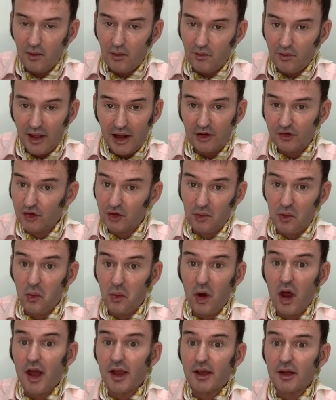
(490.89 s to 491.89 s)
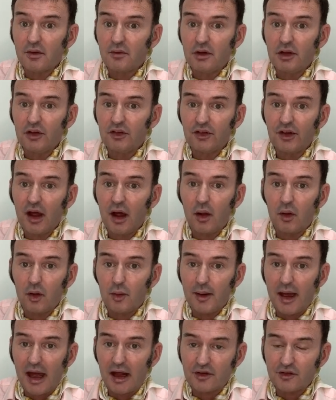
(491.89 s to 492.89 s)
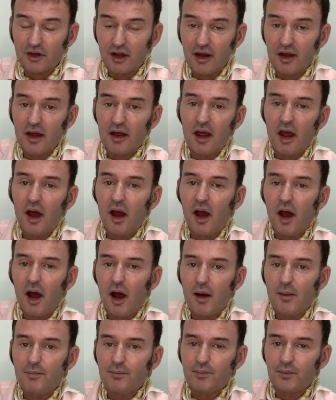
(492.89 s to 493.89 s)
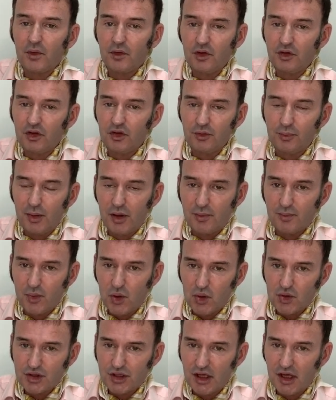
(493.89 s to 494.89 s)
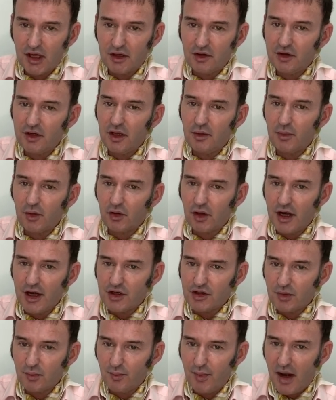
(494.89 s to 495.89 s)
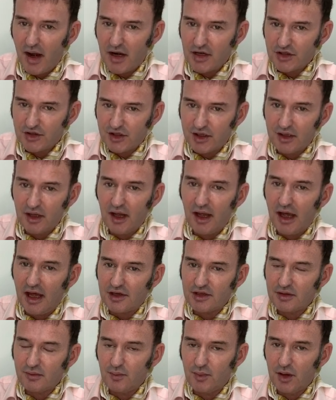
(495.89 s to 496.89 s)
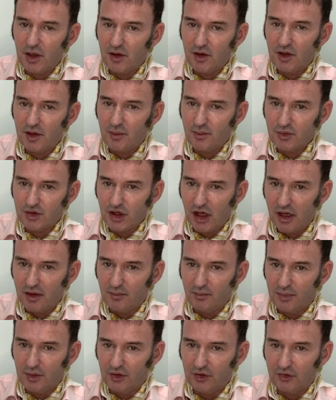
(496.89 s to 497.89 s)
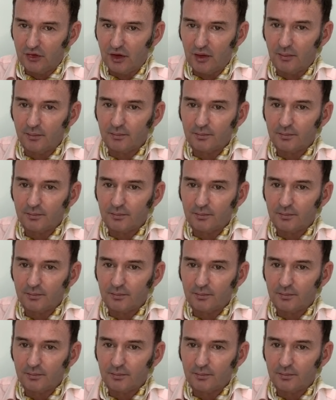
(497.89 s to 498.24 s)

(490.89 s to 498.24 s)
that's all I can really say on the matter. Um, this has been Paul Turner, the immigration barrister at Imperium Chambers.